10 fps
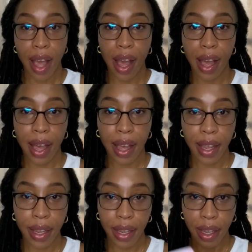
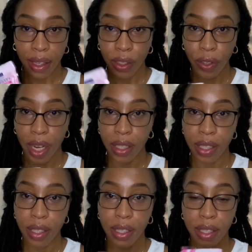I get
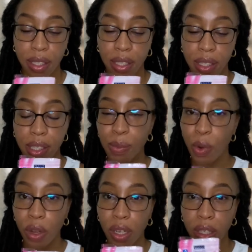attracted to
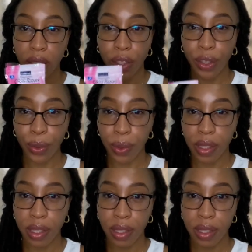small, cute